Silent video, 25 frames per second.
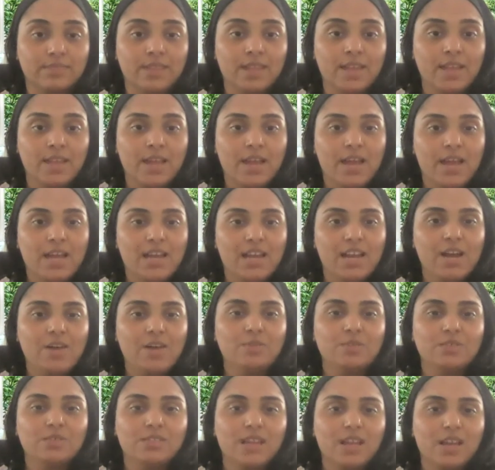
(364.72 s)
And I
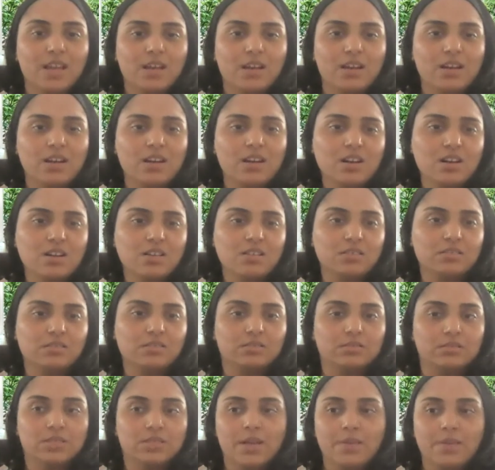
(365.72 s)
was like, oh,
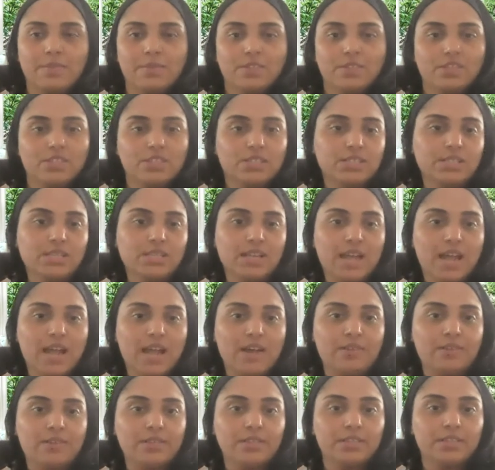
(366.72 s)
let me just see how
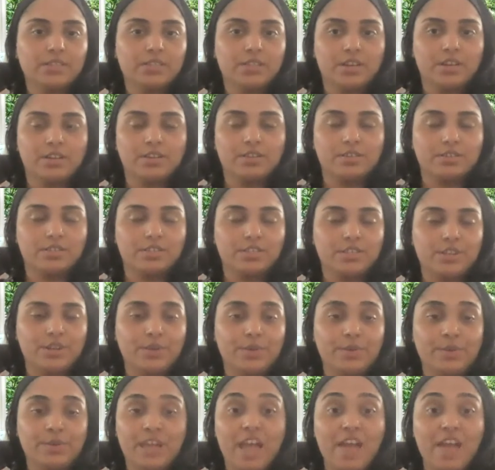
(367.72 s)
this goes,
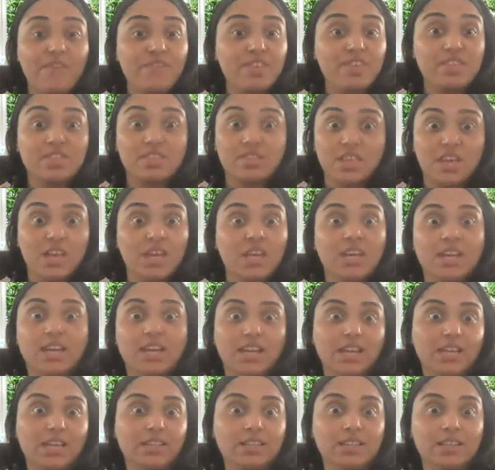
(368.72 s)
never
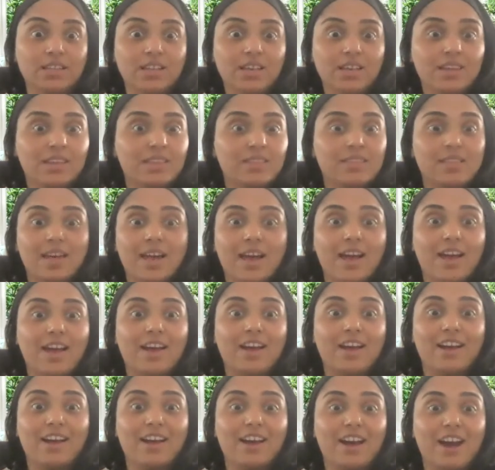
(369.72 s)
thinking that
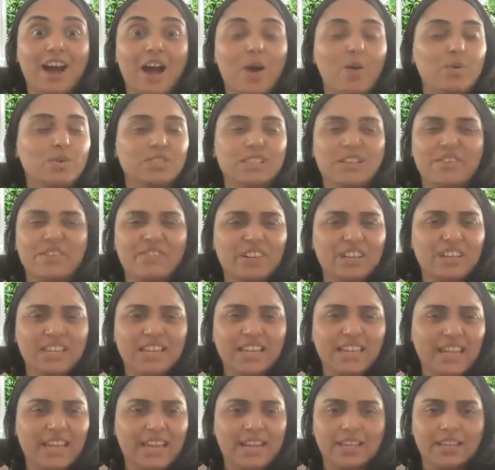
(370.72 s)
I was ever going to
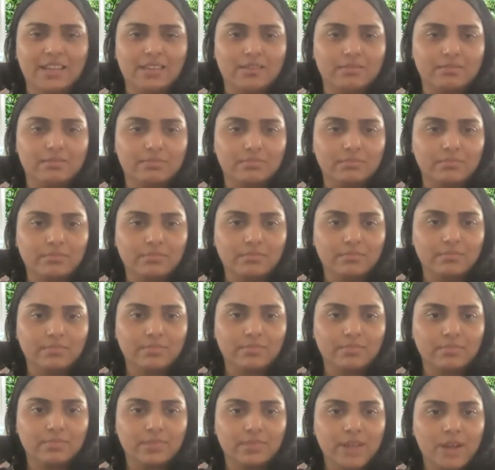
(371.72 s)
get in.
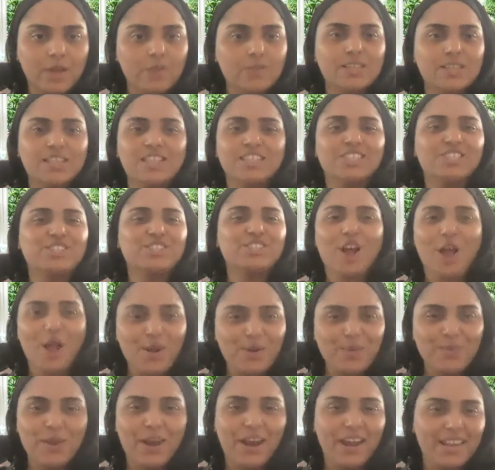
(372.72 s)
I was like, there's no
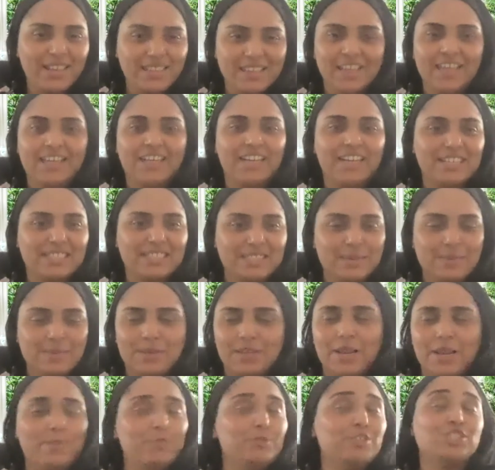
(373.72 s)
way they're going to accept me.
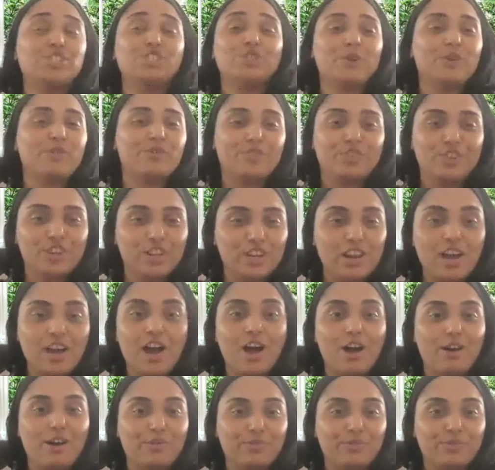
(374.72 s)
Let me just do it for a laugh,
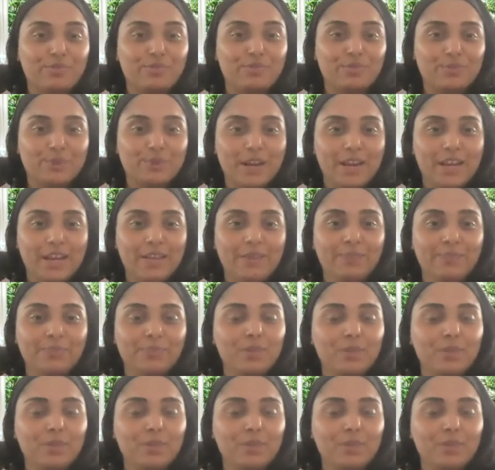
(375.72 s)
right?